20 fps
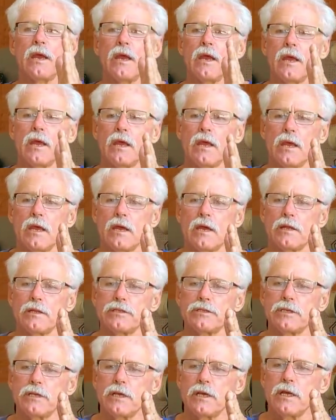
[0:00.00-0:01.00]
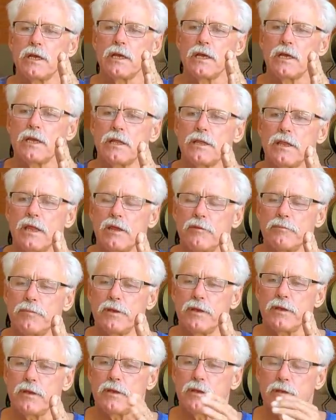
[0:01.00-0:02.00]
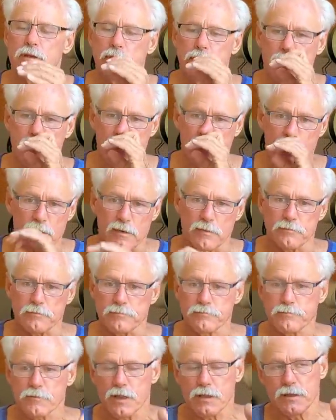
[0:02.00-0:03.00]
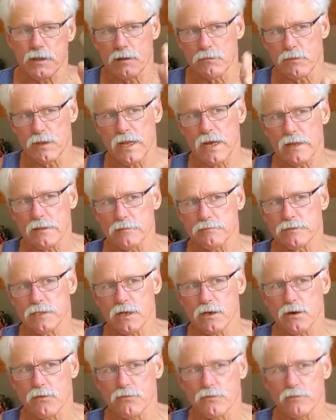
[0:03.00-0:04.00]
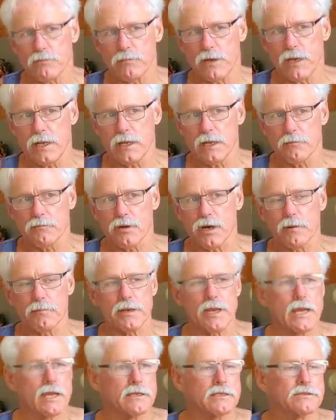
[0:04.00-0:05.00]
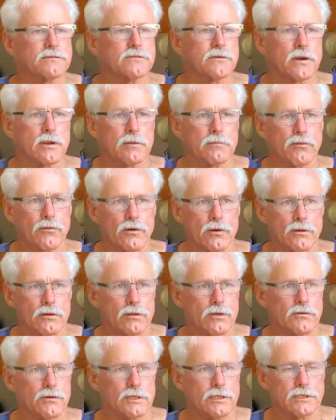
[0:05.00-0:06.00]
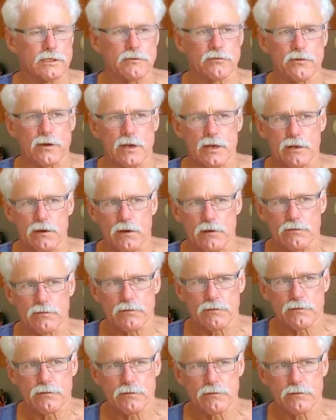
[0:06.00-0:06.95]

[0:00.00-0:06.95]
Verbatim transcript: And they've been, um, and then we had them take over the media. Propaganda is very important. Look what it did for Adolph.